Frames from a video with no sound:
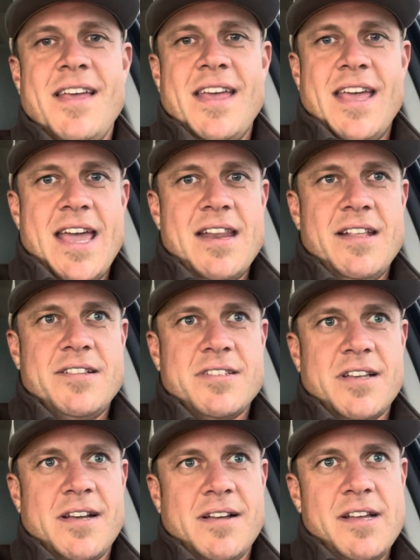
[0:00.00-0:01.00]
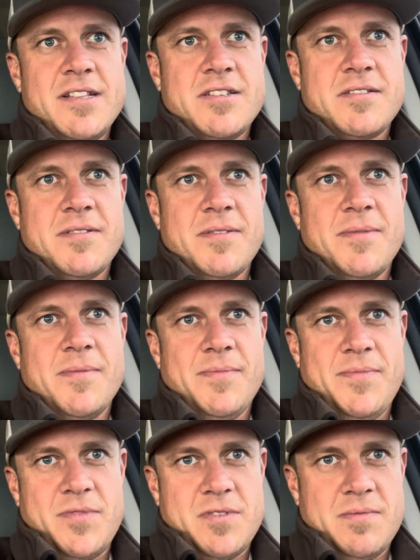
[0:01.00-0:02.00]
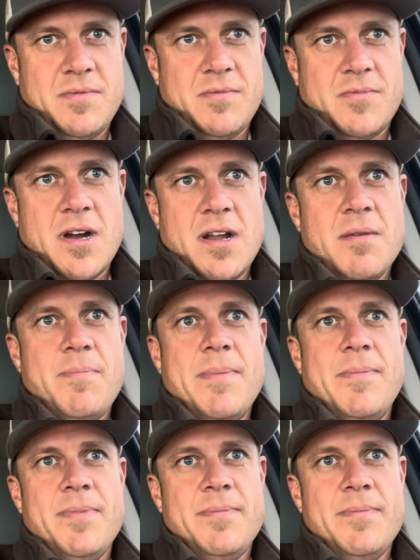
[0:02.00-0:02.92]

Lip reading: and it's one of the,